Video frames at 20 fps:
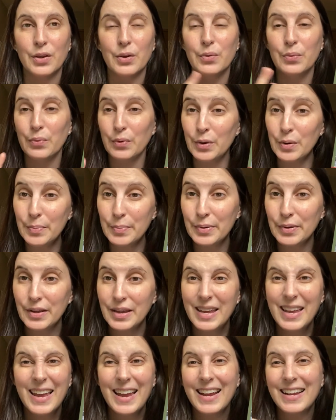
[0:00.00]
group.
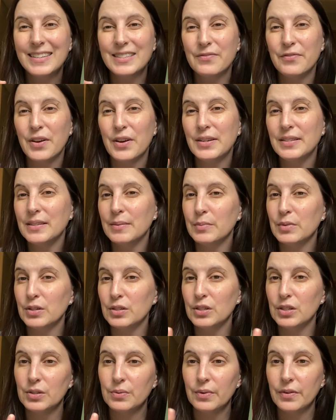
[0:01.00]
It's very
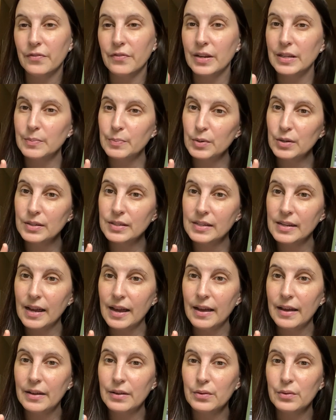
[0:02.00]
similar to a Facebook
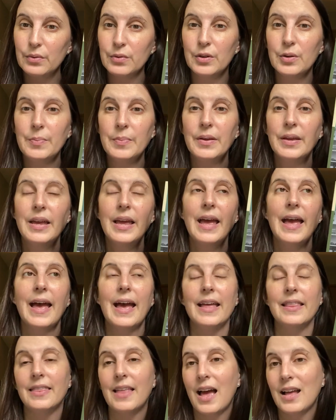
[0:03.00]
style group,
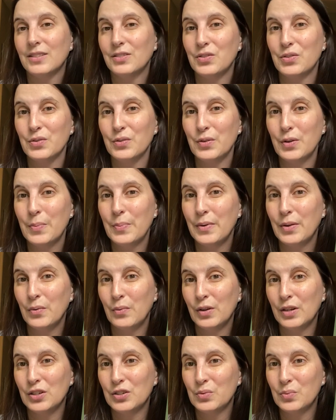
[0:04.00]
and that's the group in
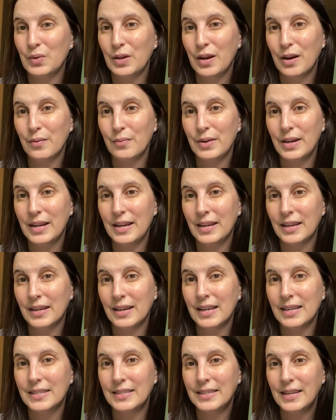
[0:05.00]
which we are
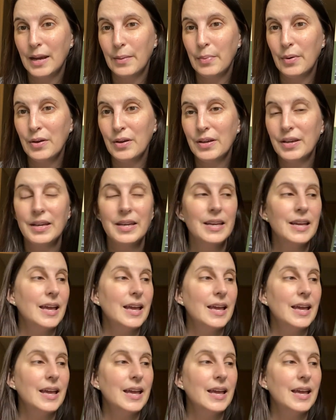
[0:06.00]
reading Daybook.